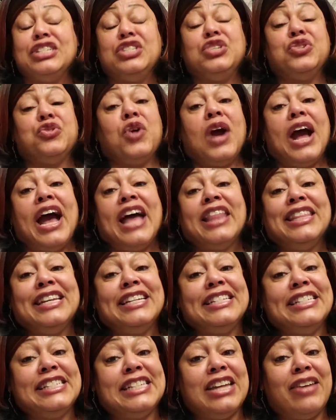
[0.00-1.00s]
try
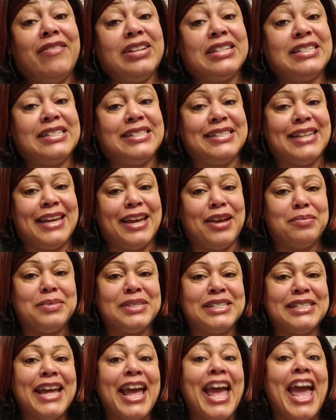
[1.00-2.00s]
these 7 steps